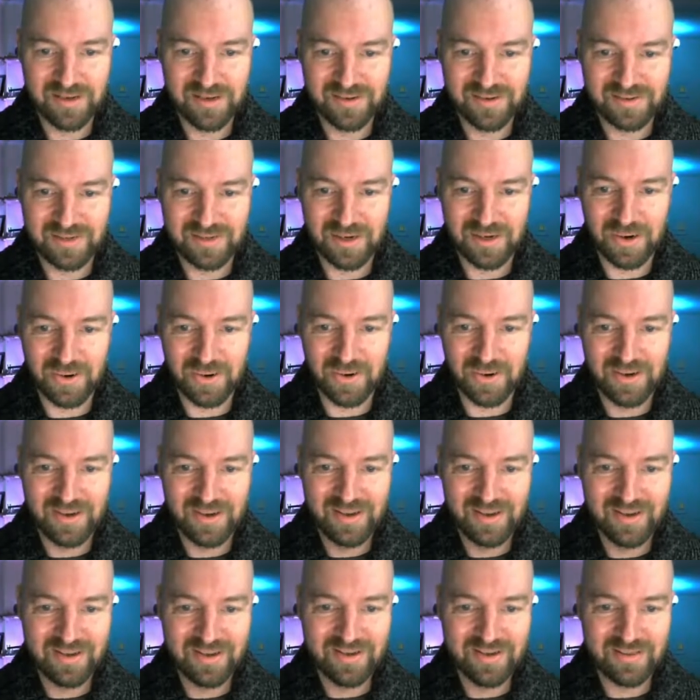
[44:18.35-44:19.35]
So
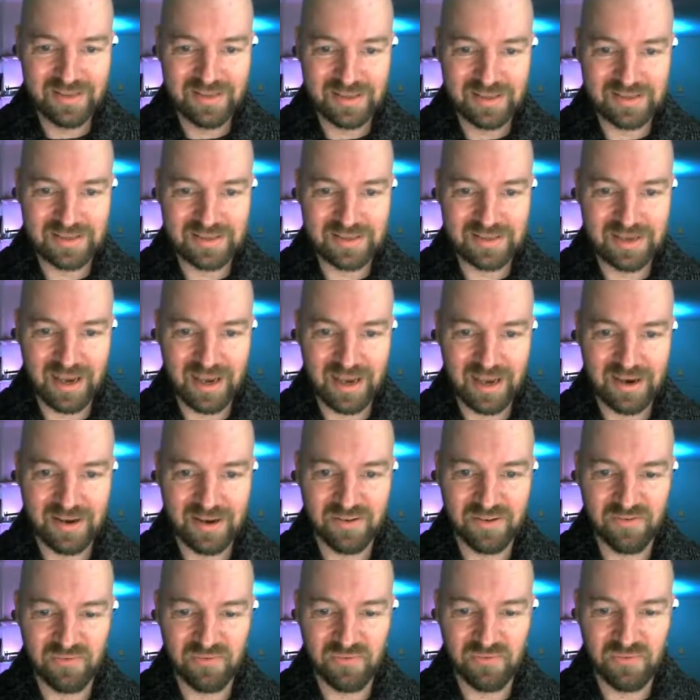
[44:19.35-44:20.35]
this is kind
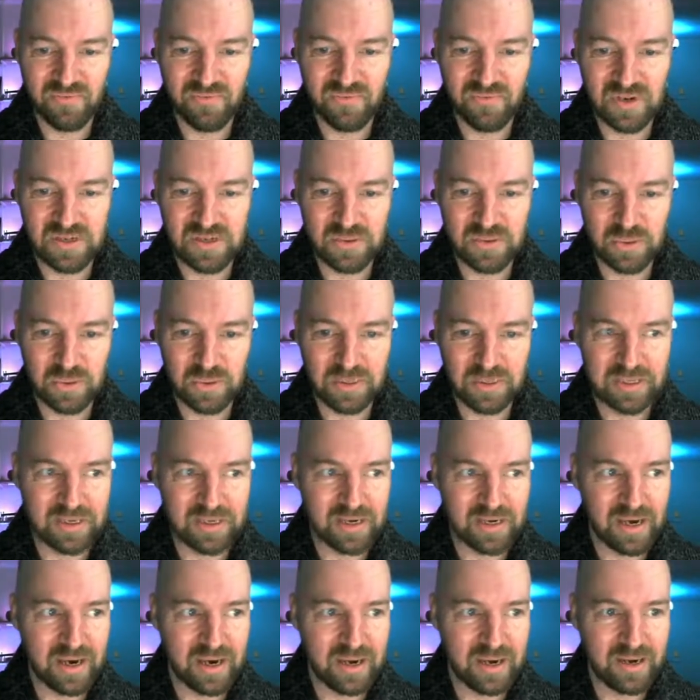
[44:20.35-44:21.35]
of visually
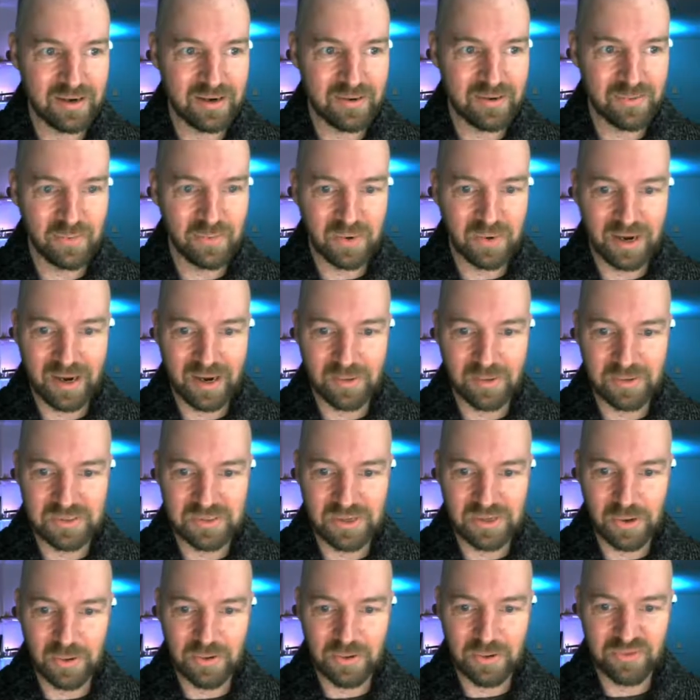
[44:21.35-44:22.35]
not what I was
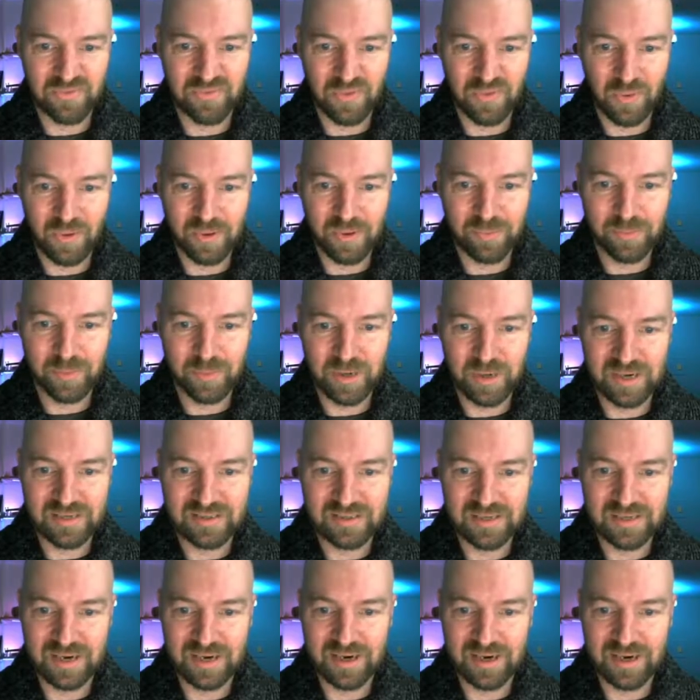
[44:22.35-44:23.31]
going for, but